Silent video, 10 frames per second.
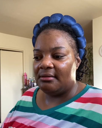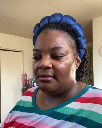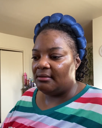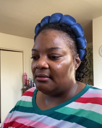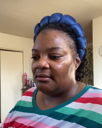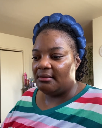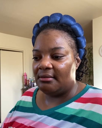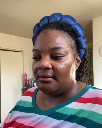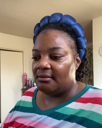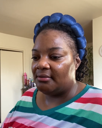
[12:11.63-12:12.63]

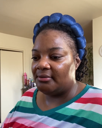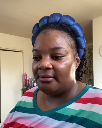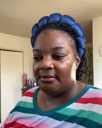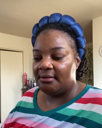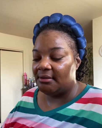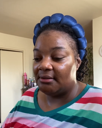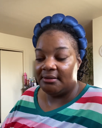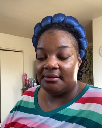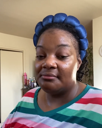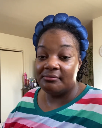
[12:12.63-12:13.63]

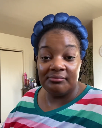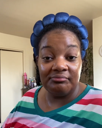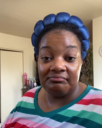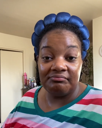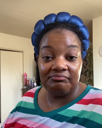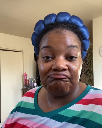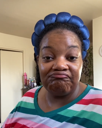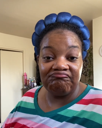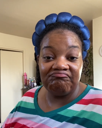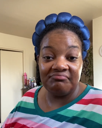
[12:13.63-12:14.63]

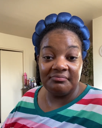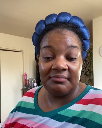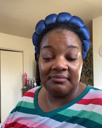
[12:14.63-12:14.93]
(silence)